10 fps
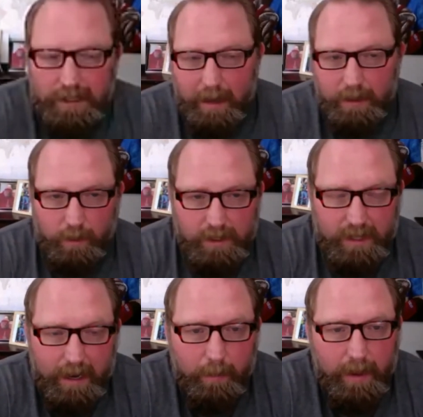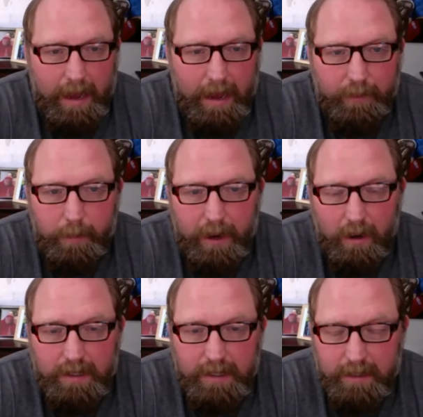just want to say on behalf of the
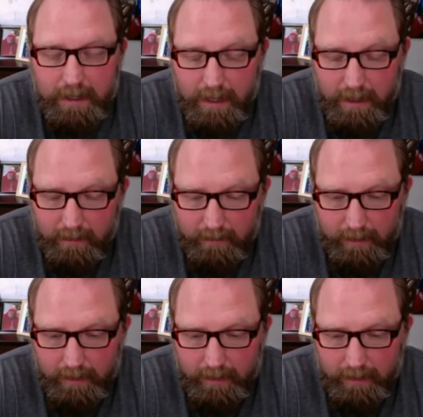PRTC